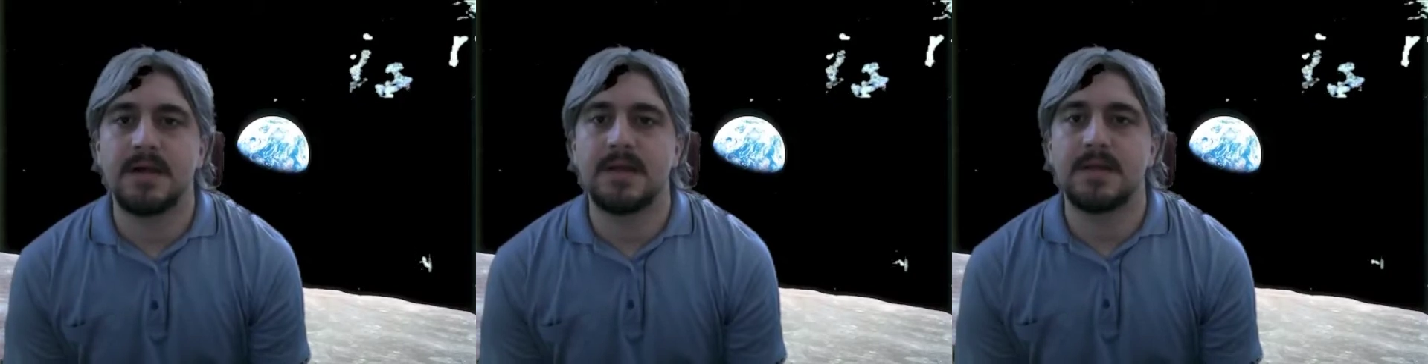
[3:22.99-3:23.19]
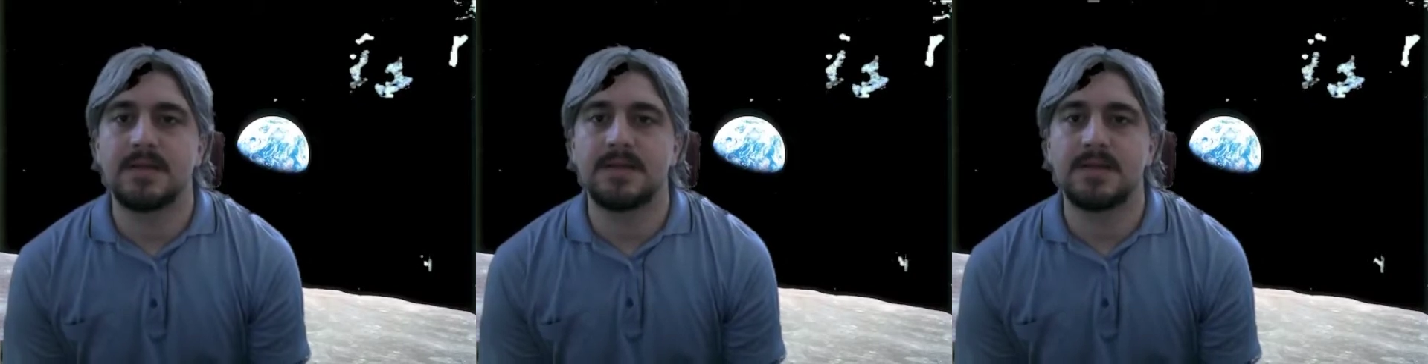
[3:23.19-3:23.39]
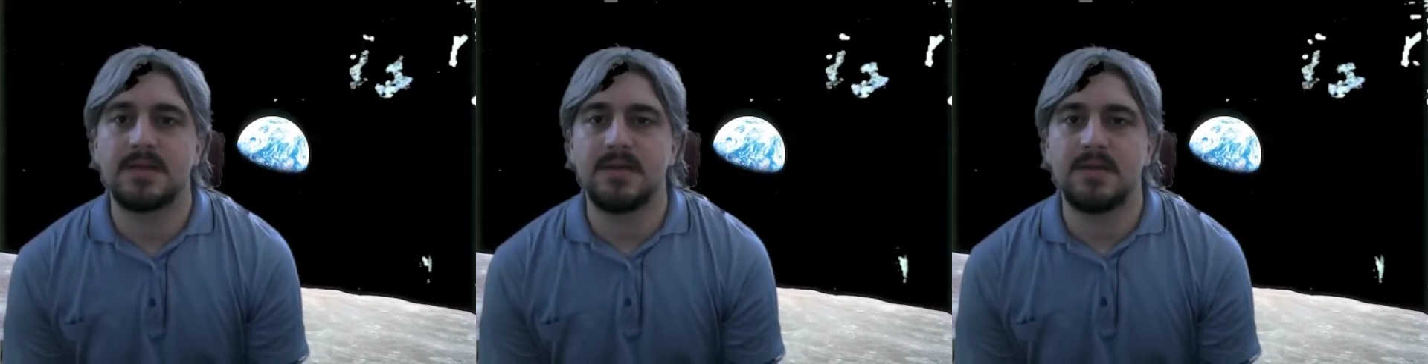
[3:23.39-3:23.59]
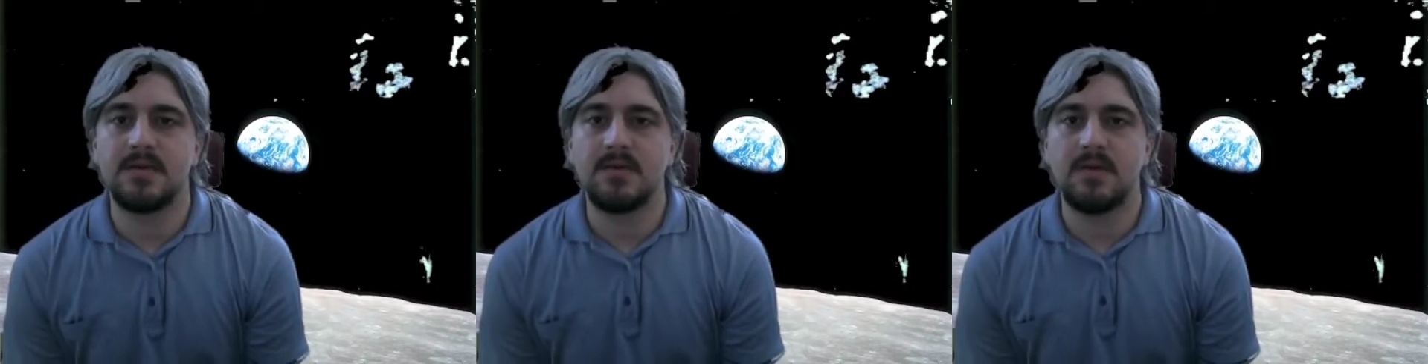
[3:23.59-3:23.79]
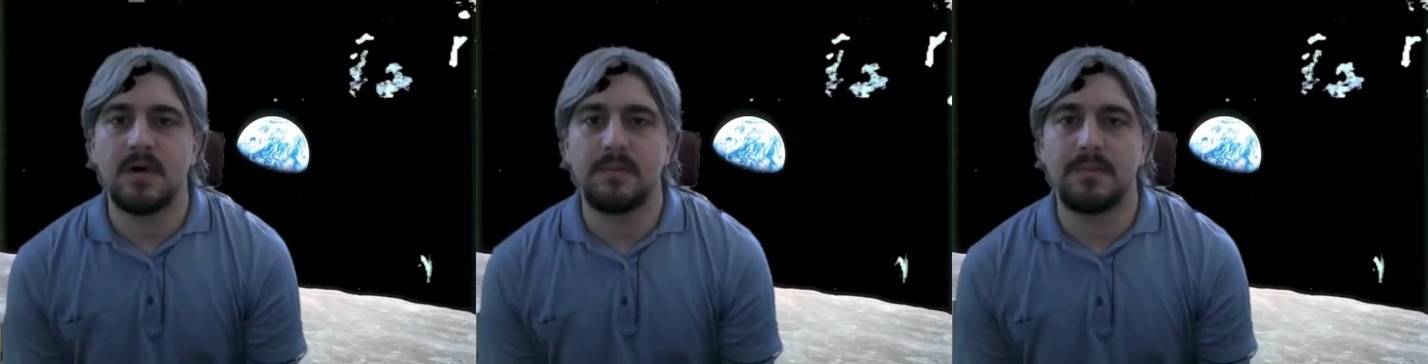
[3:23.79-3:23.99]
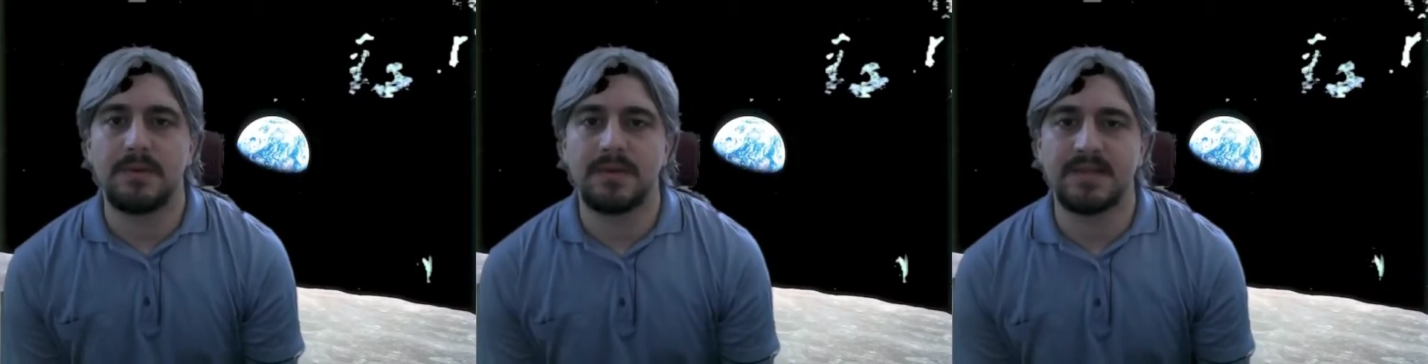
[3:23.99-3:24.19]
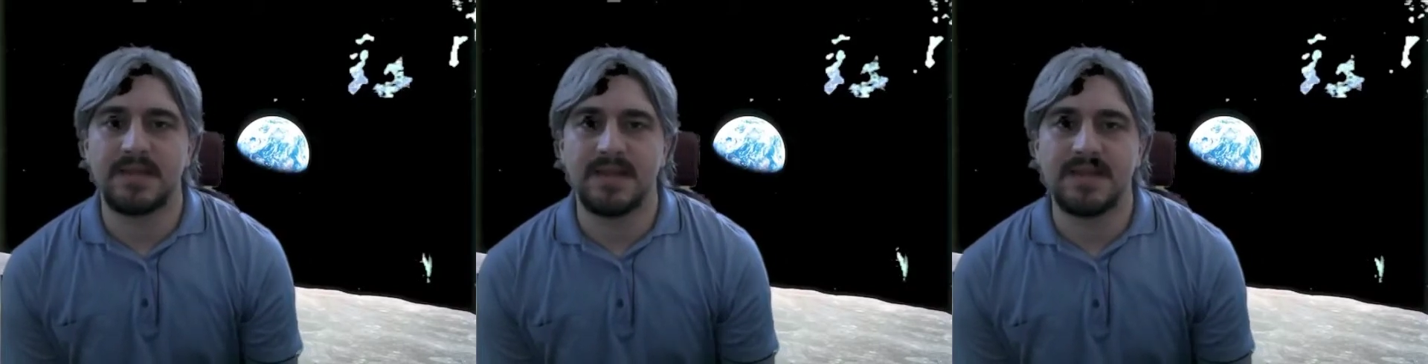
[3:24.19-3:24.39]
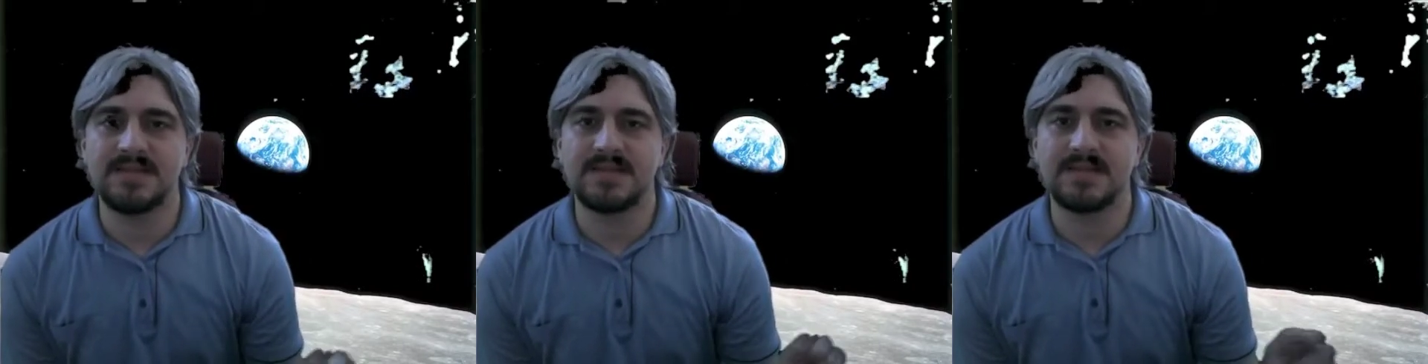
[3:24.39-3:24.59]
The curve
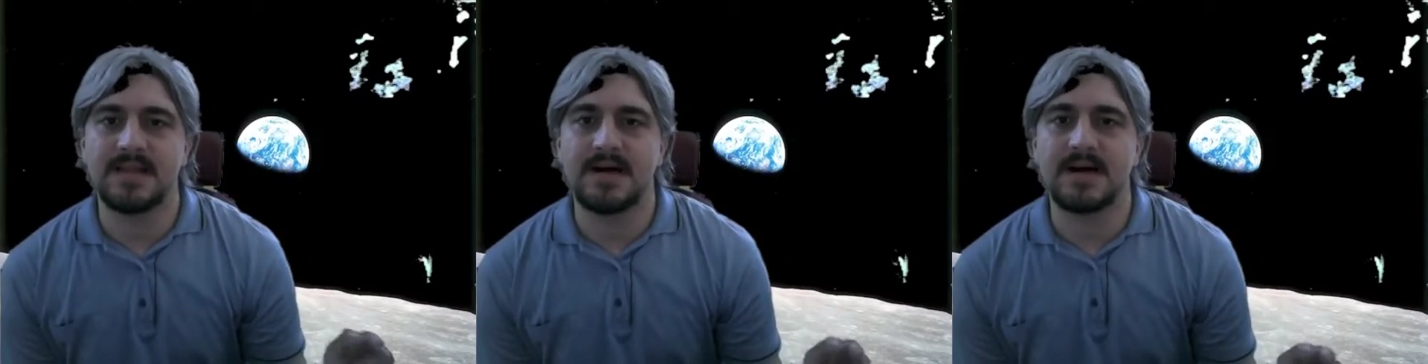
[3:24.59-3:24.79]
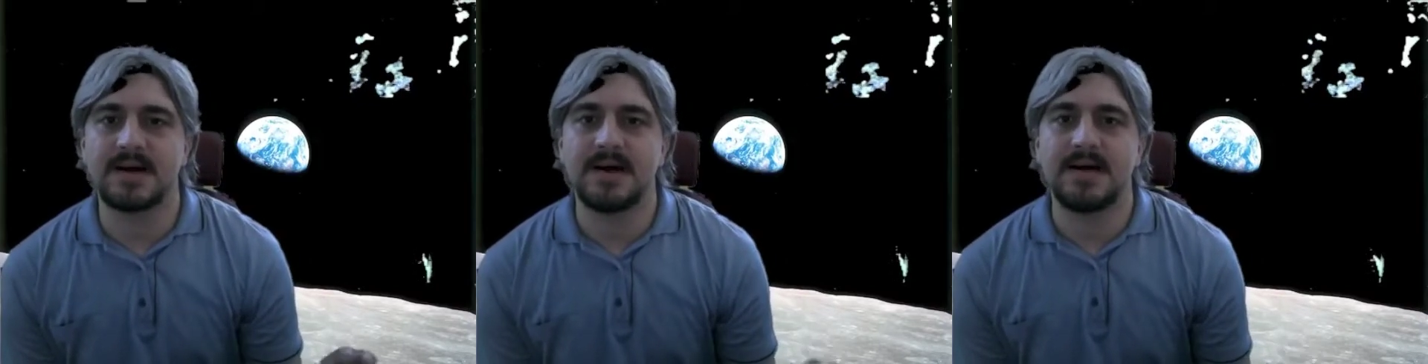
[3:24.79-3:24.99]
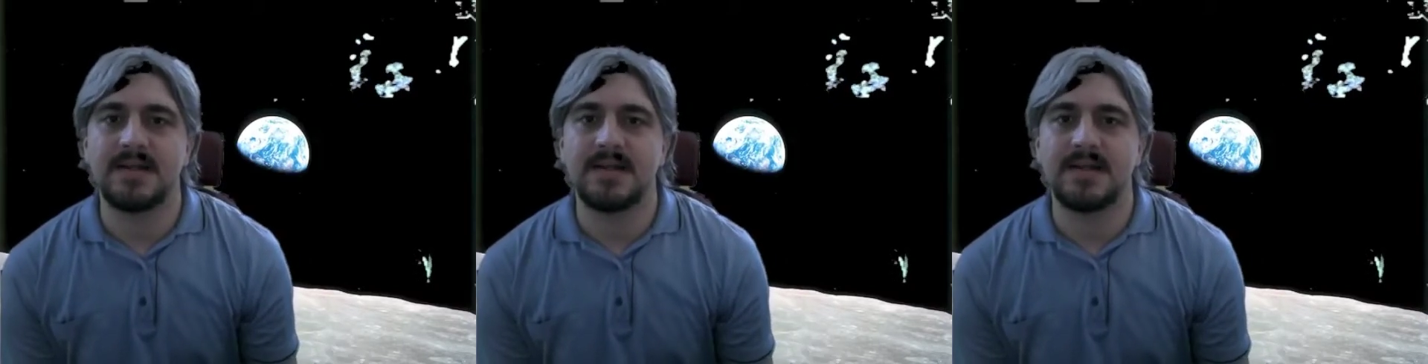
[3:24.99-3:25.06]
pretends like